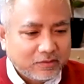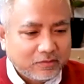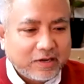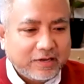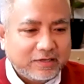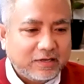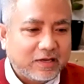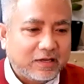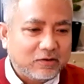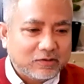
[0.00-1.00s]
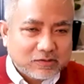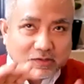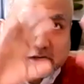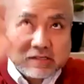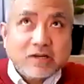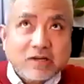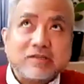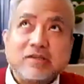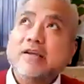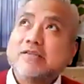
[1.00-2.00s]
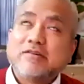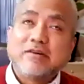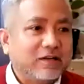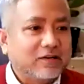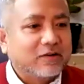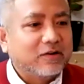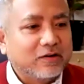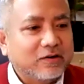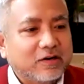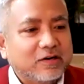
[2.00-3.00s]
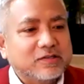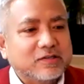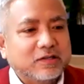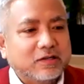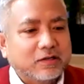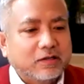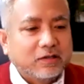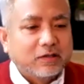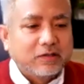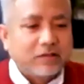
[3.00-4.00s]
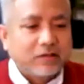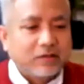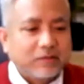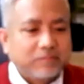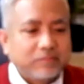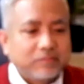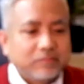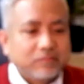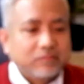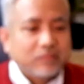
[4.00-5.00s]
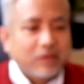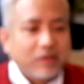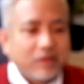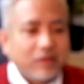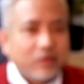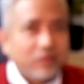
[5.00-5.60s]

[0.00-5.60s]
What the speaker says: Right, yeah. It looks nice, right? The colors, the hello